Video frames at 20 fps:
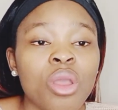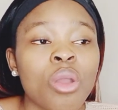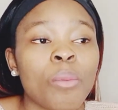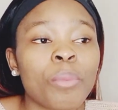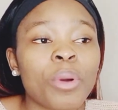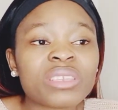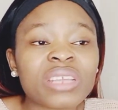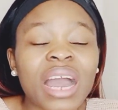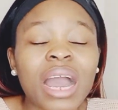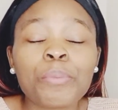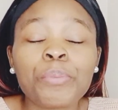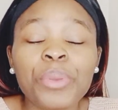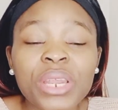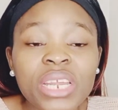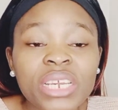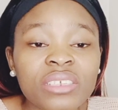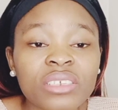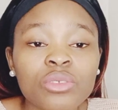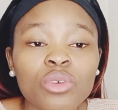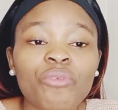But
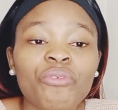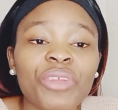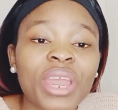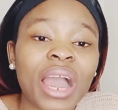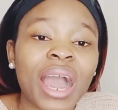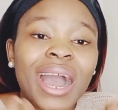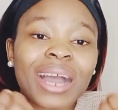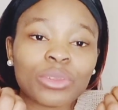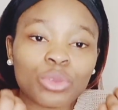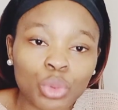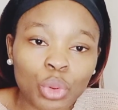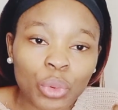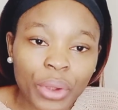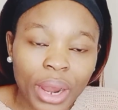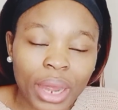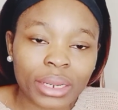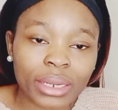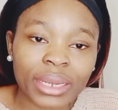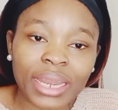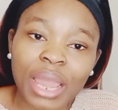ability to feel handle
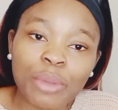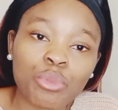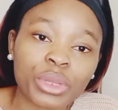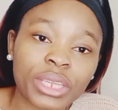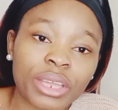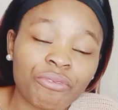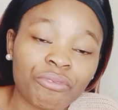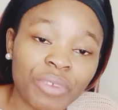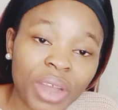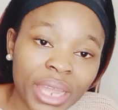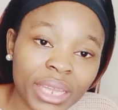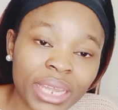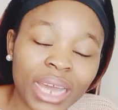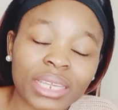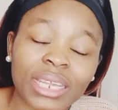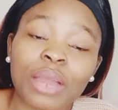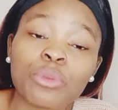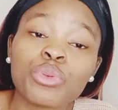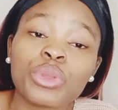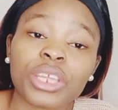am, now we define and
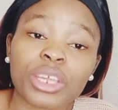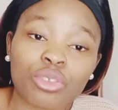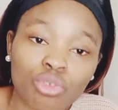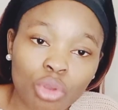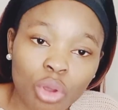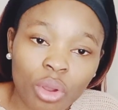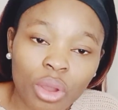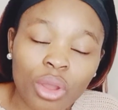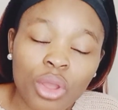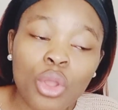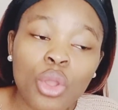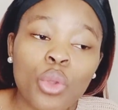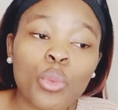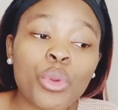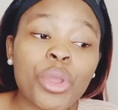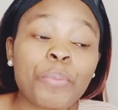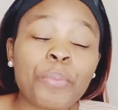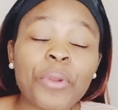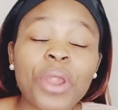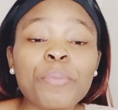now we dey talk.
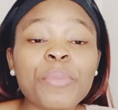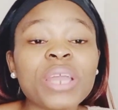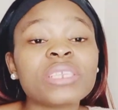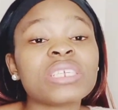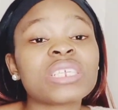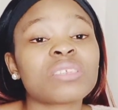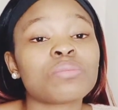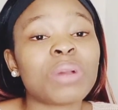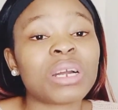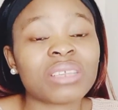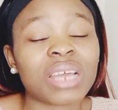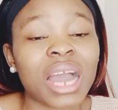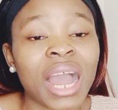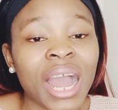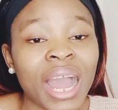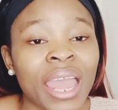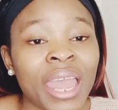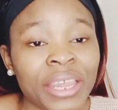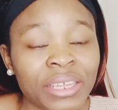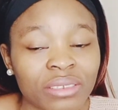We pray make this matter
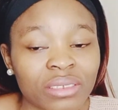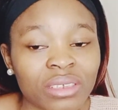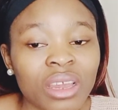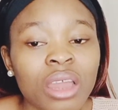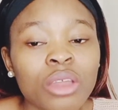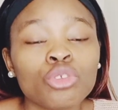end.